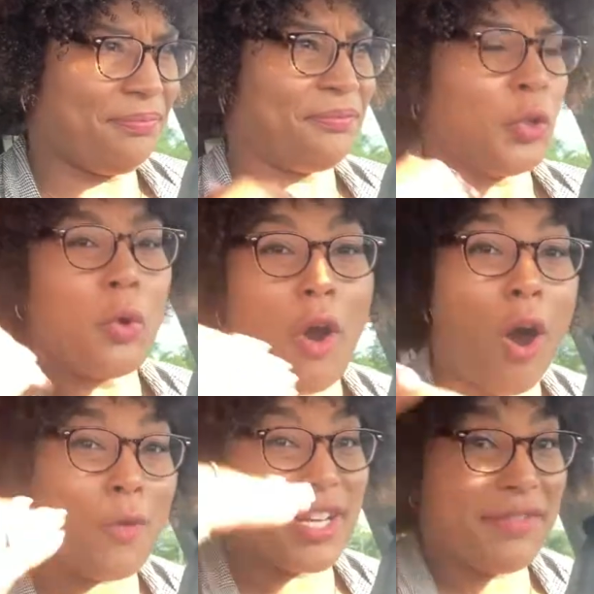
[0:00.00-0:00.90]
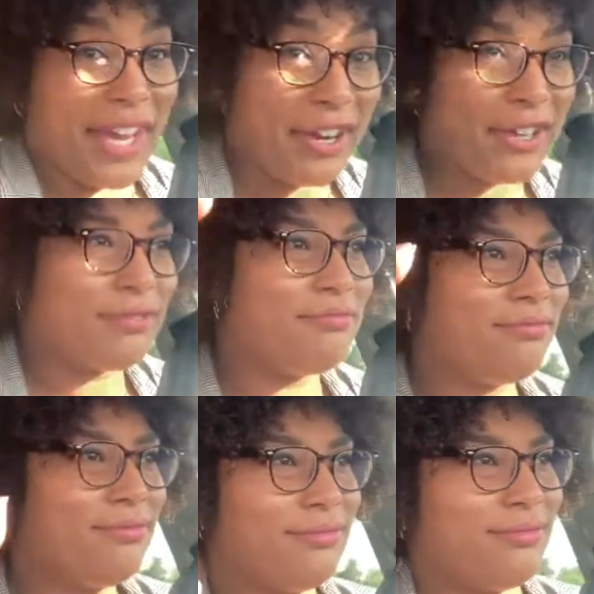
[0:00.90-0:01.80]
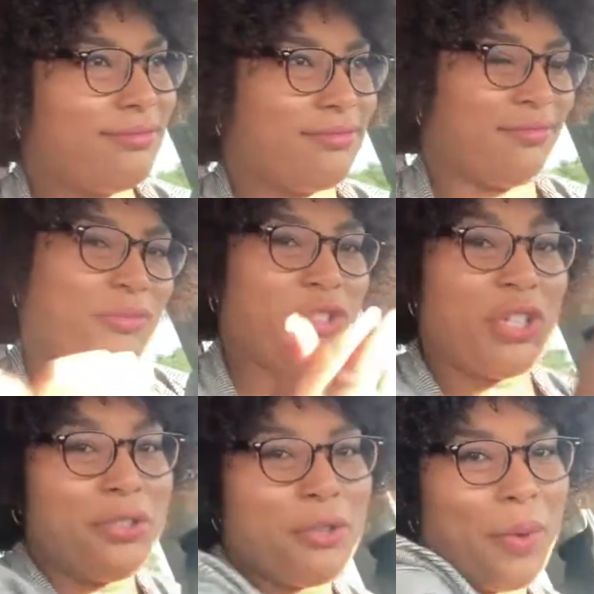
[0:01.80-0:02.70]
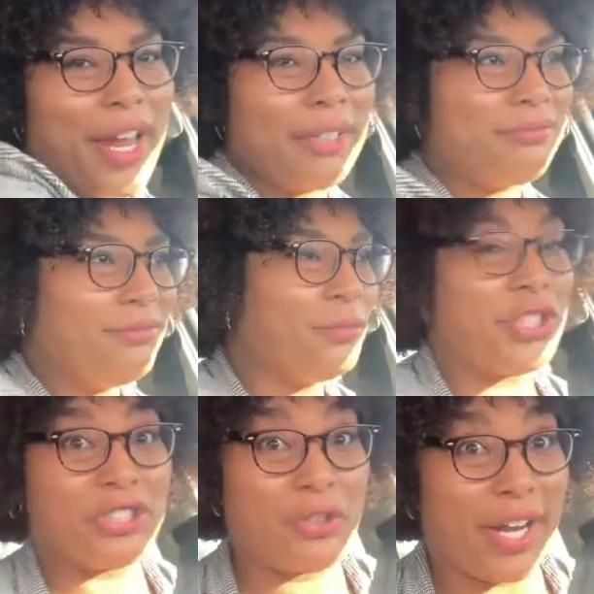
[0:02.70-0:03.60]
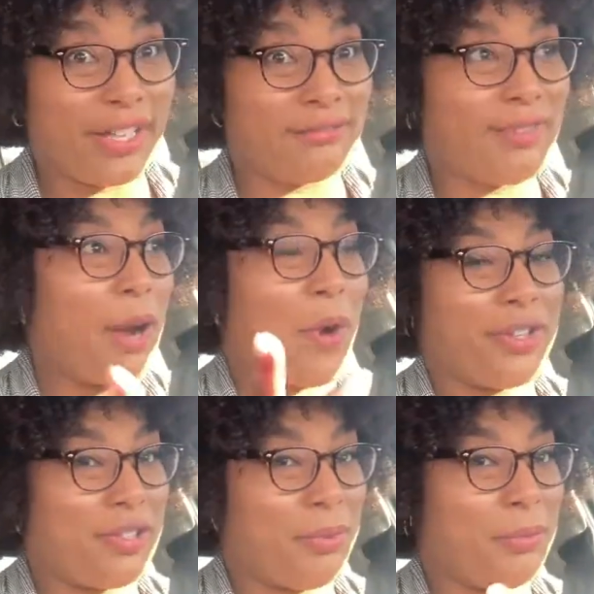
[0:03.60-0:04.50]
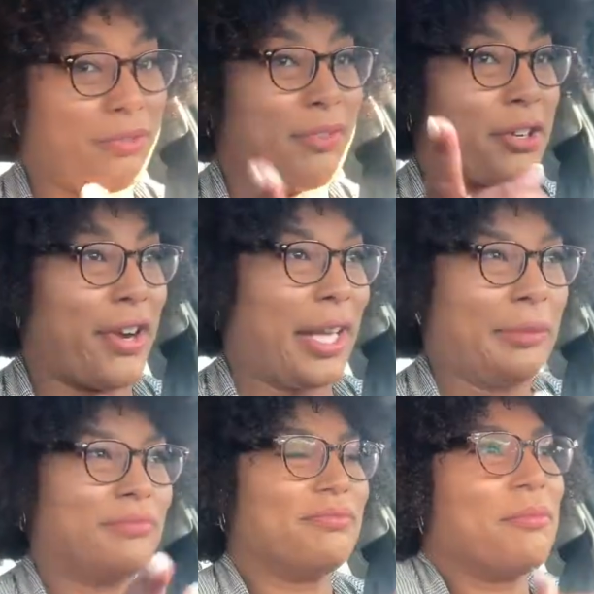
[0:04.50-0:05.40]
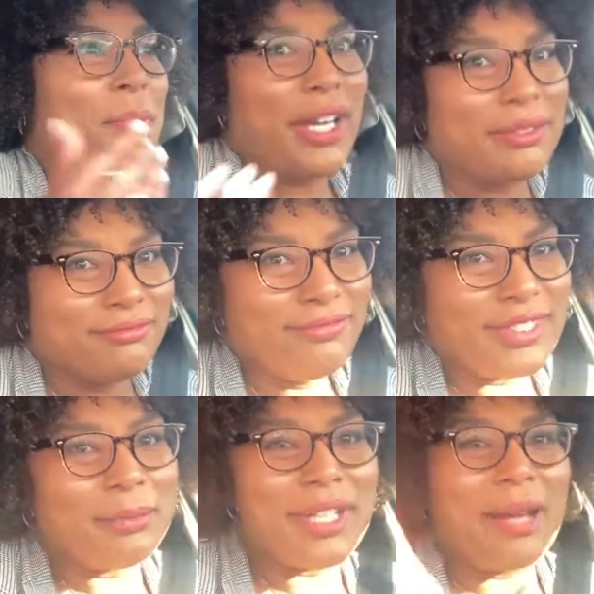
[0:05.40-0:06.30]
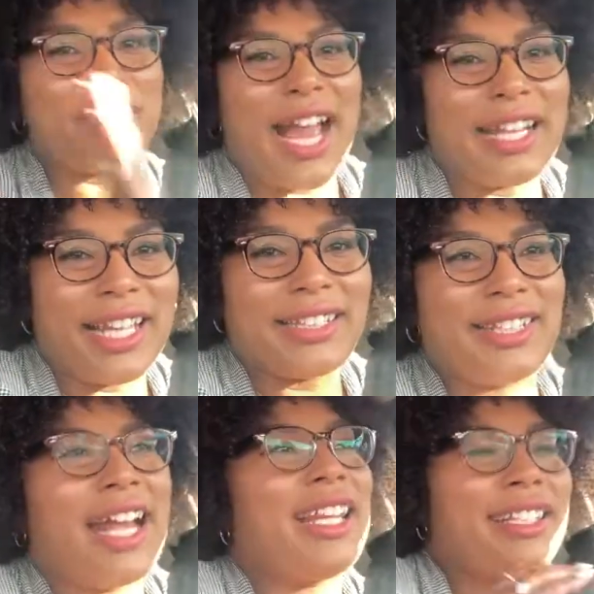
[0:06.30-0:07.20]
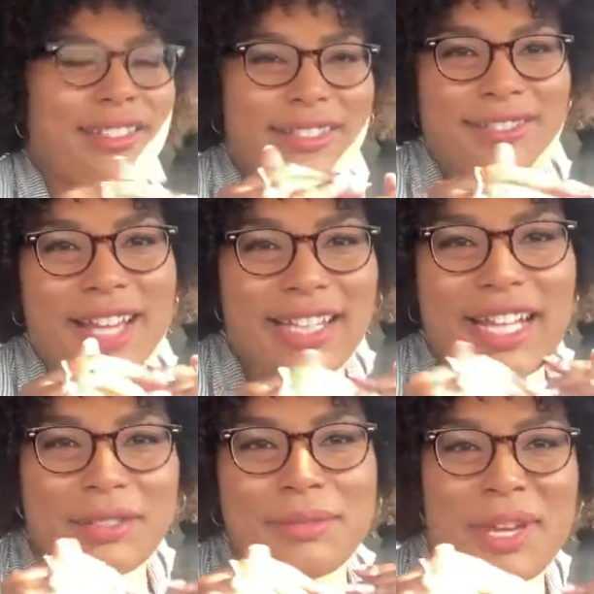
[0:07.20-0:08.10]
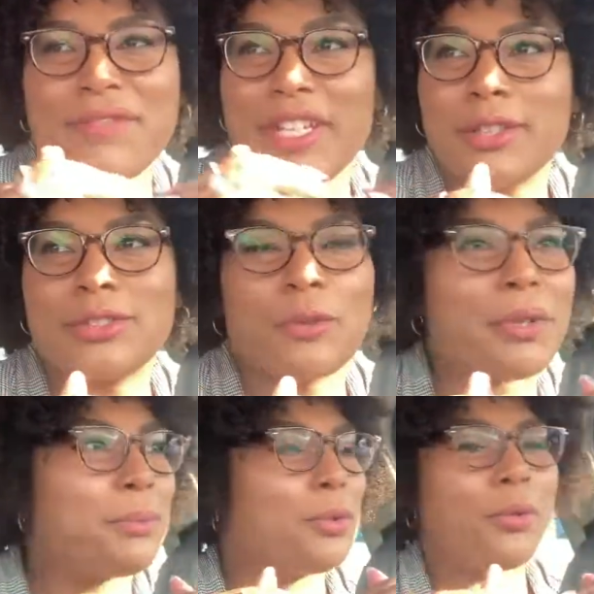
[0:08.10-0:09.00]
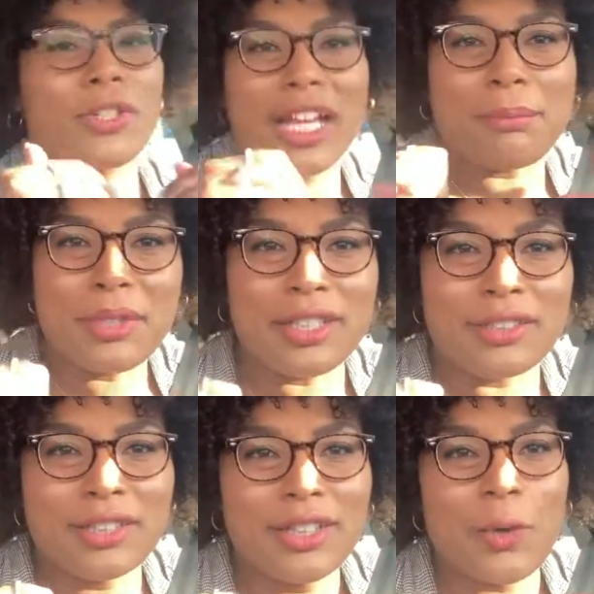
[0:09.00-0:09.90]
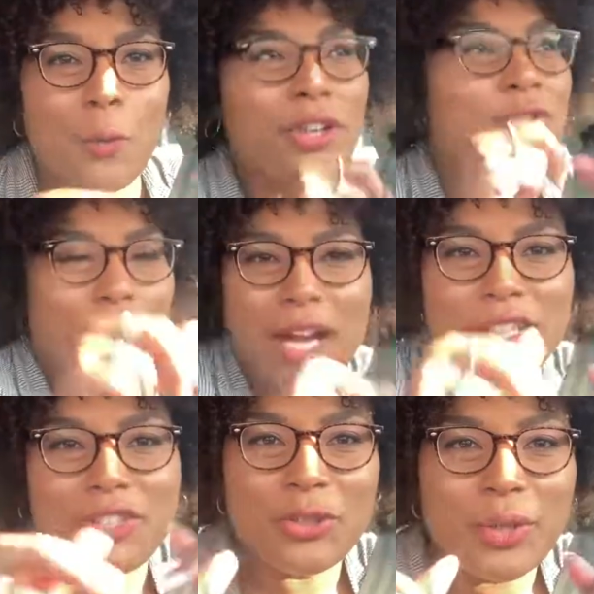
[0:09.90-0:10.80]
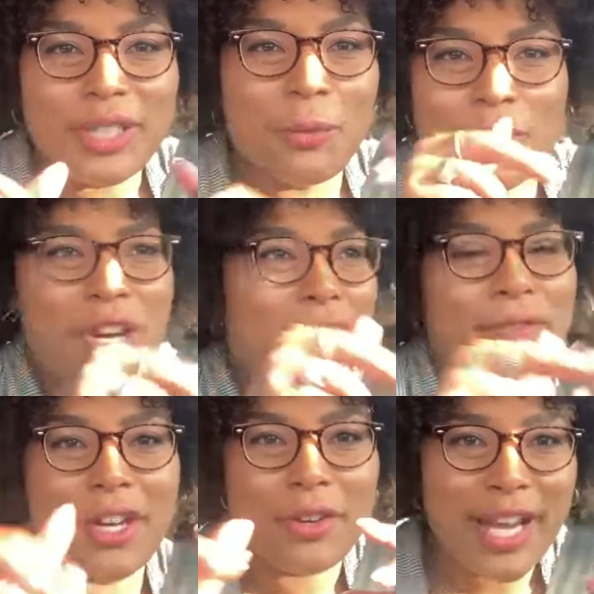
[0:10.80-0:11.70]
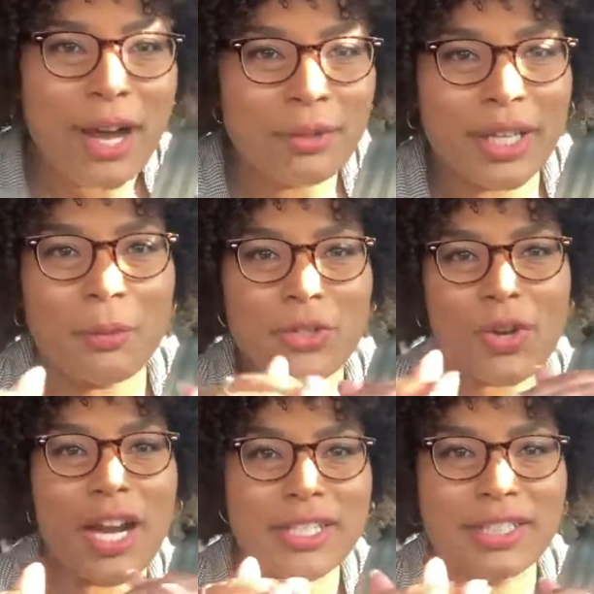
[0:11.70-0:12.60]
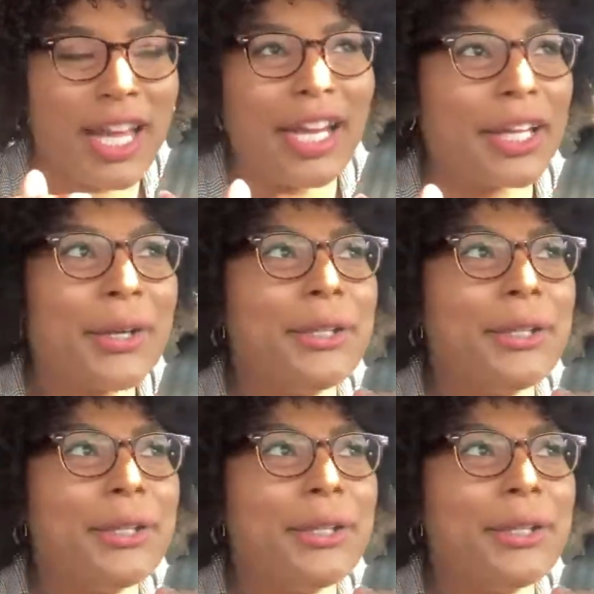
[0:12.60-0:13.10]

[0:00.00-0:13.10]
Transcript: who are already there show you the way, which is great. I watch those people, they're great. But sometimes I like I like to I like to make videos for people who are like me. We're trying to do it and we're trying to figure it out and we're trying to like